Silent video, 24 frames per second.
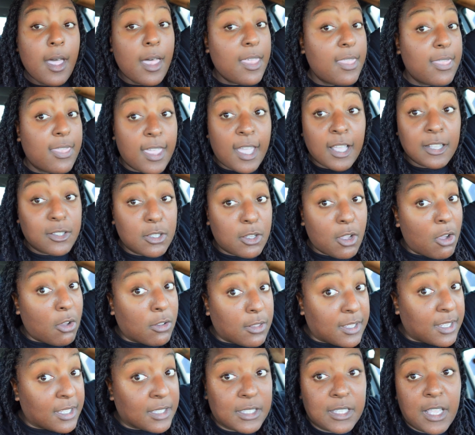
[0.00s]
that's the
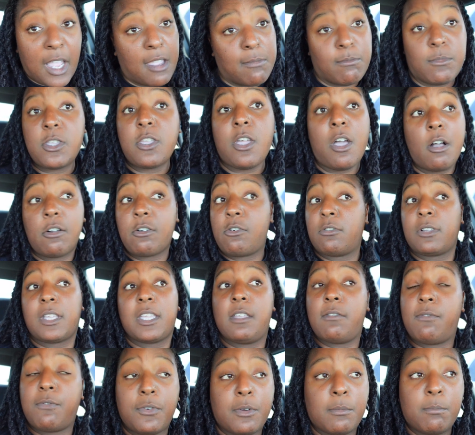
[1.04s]
only excitement y'all gonna
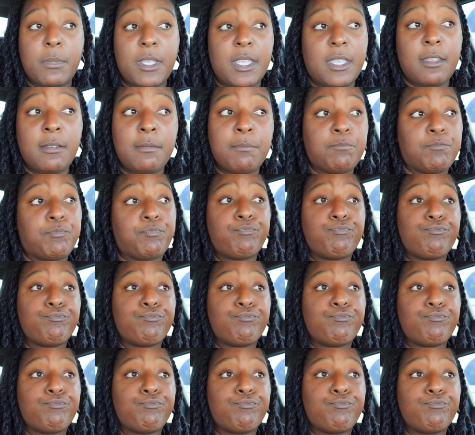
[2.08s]
get from me